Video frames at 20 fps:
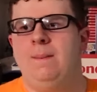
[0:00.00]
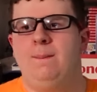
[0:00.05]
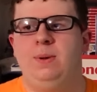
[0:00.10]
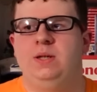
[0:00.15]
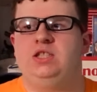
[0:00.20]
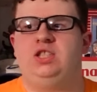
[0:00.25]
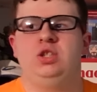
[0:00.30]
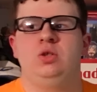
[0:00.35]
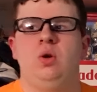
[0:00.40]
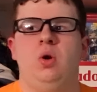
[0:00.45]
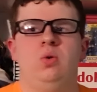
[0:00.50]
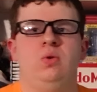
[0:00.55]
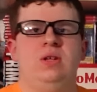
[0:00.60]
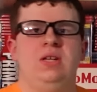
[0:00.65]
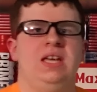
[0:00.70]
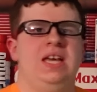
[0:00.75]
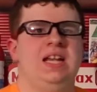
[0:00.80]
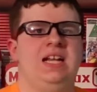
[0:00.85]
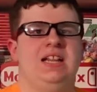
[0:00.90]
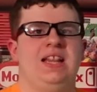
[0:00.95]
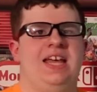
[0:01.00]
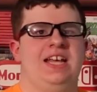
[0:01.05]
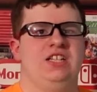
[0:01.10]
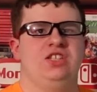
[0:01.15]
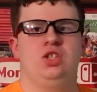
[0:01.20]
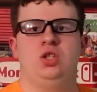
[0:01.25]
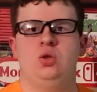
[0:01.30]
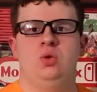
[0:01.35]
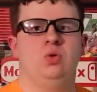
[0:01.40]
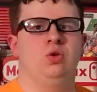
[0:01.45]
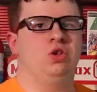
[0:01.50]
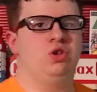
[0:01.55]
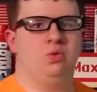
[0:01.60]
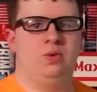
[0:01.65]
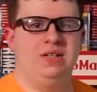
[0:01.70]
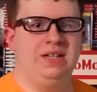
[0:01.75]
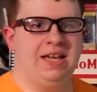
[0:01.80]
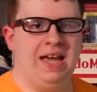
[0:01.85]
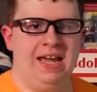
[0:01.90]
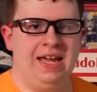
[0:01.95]
but you're only getting like two or
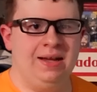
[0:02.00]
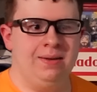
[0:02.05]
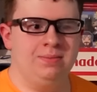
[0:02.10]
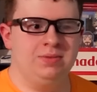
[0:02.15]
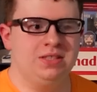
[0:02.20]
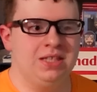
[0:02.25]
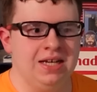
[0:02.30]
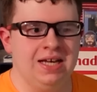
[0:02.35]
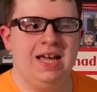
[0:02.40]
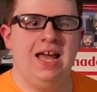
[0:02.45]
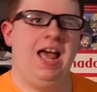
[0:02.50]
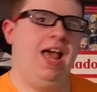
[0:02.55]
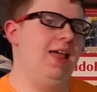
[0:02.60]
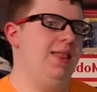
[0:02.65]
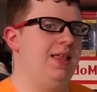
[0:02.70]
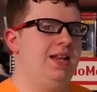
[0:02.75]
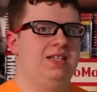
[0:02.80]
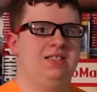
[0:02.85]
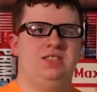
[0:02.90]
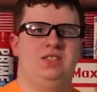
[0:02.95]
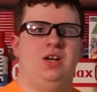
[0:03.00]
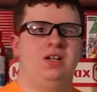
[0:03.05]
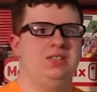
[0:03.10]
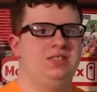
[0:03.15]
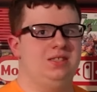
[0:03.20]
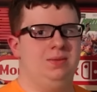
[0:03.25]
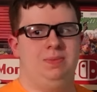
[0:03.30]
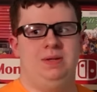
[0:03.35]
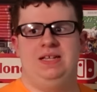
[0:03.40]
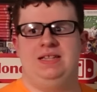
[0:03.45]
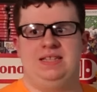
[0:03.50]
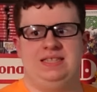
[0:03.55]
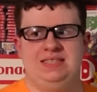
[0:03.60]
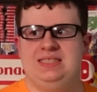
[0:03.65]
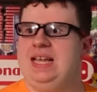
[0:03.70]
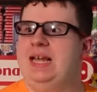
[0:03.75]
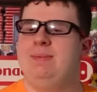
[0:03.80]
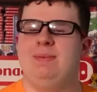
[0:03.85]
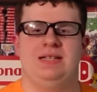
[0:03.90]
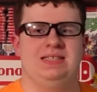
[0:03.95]
three games and then it starts to be the
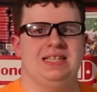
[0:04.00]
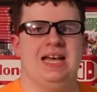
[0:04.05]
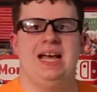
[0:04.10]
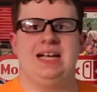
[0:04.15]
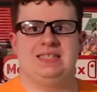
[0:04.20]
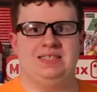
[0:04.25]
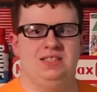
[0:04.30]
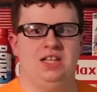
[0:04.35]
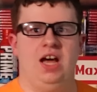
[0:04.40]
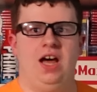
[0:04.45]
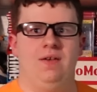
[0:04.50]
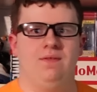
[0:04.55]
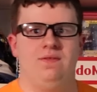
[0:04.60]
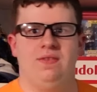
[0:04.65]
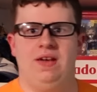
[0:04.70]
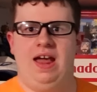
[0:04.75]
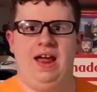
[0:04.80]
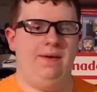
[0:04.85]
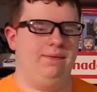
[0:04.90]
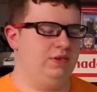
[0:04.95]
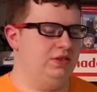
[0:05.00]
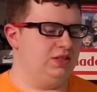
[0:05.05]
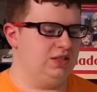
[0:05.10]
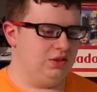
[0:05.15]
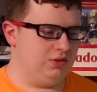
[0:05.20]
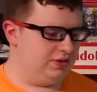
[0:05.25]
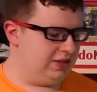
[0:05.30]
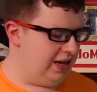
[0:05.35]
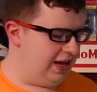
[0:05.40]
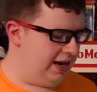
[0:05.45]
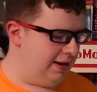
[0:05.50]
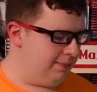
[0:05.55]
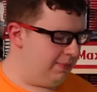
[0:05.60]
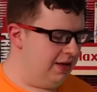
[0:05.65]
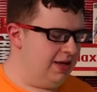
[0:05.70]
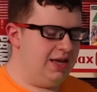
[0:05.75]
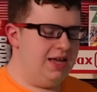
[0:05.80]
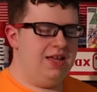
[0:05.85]
same exact stuff every single time.